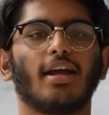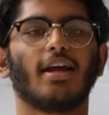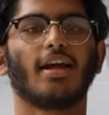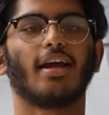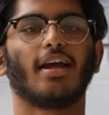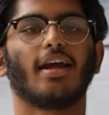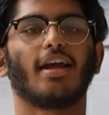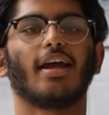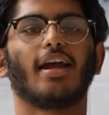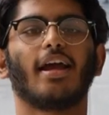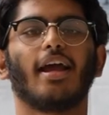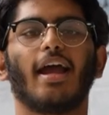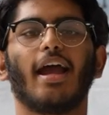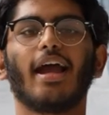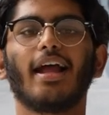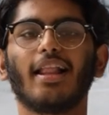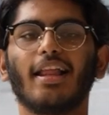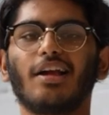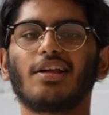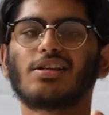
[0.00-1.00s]

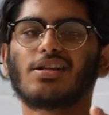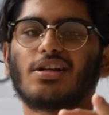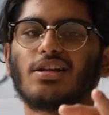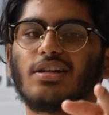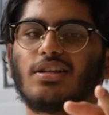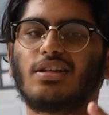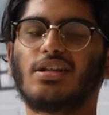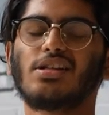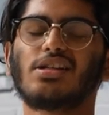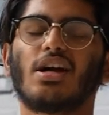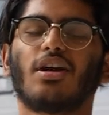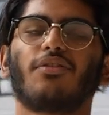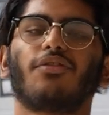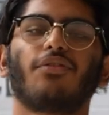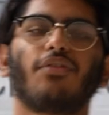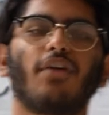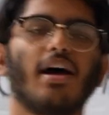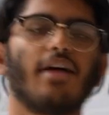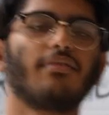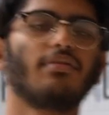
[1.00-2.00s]
Hey Lancer, these are
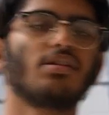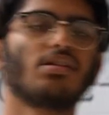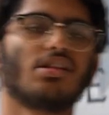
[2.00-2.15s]
5